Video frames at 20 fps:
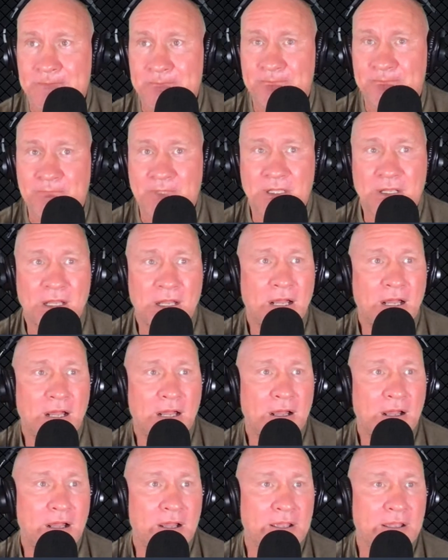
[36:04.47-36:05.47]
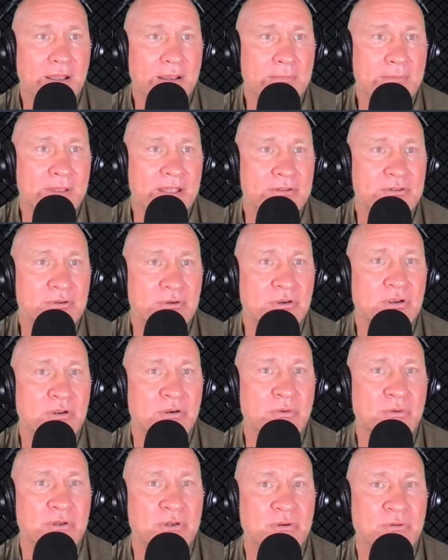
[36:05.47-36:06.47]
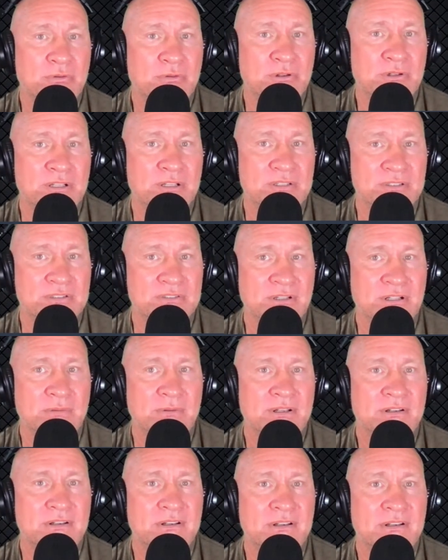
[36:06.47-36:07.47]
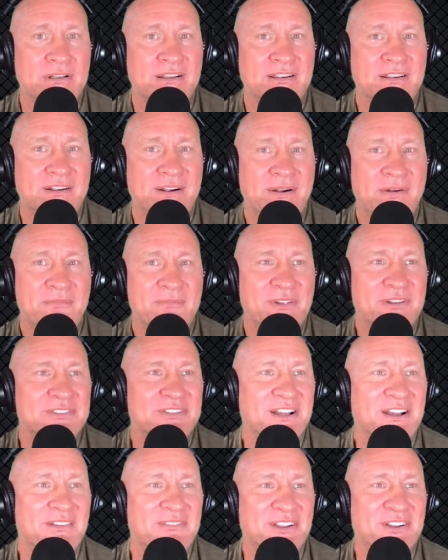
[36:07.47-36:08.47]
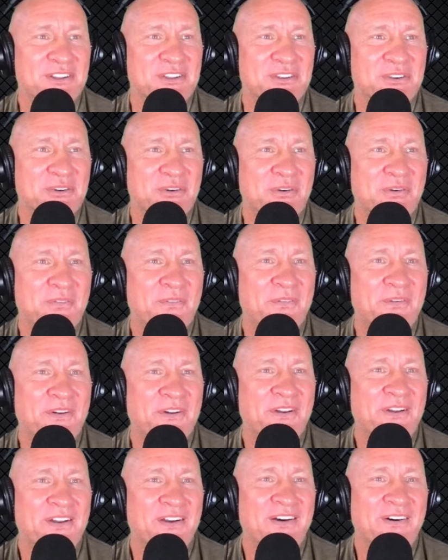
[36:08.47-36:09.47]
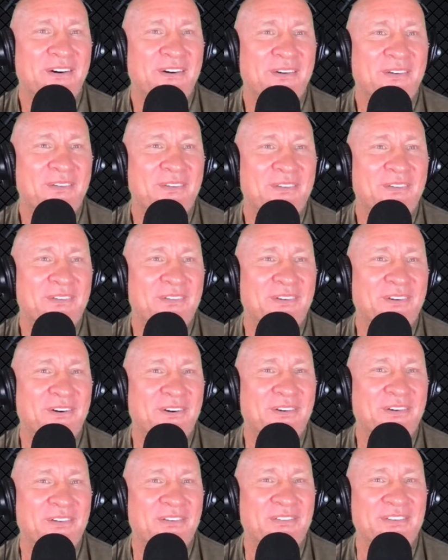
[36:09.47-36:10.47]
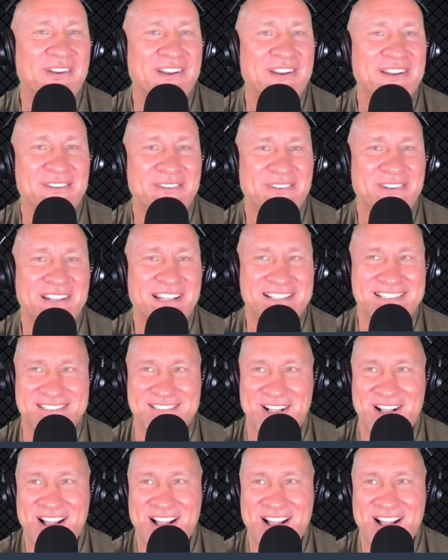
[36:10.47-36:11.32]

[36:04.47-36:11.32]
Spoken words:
Matthew, we don't realize it. Oh, Tom, not you. Oh, we didn't realize.